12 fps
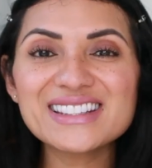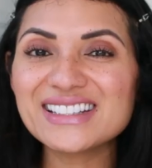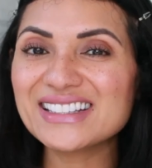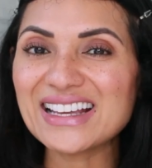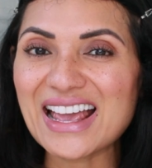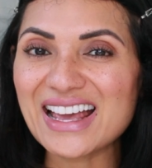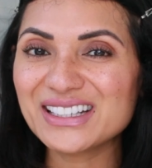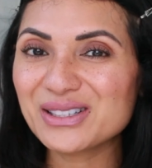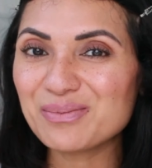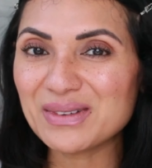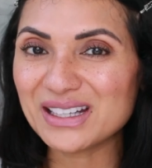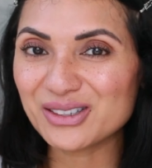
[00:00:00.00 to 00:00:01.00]
C, and
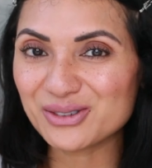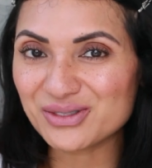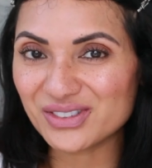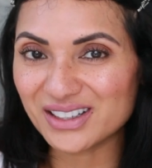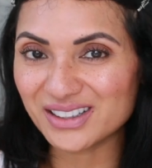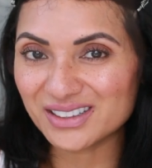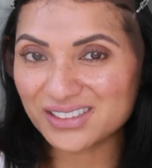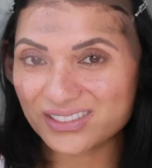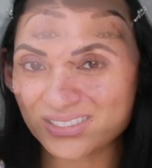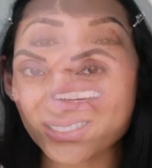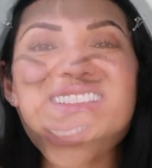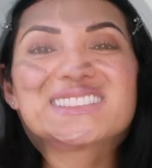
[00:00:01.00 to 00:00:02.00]
aminophyll.
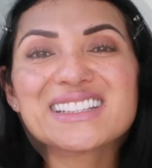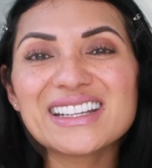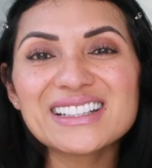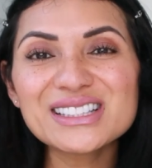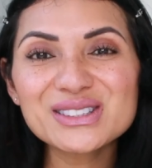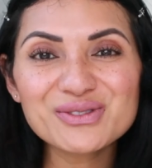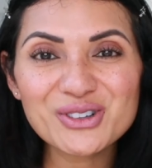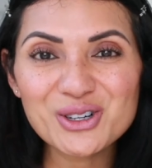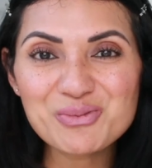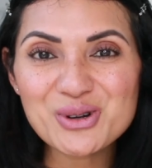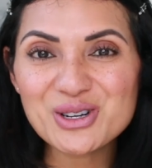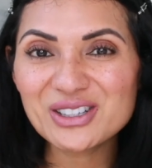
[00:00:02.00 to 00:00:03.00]
My skin is
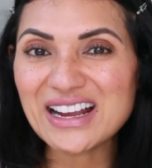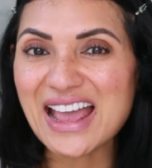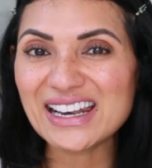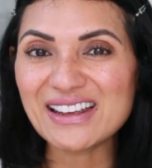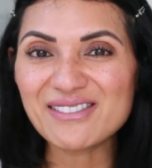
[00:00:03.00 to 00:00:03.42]
firmer and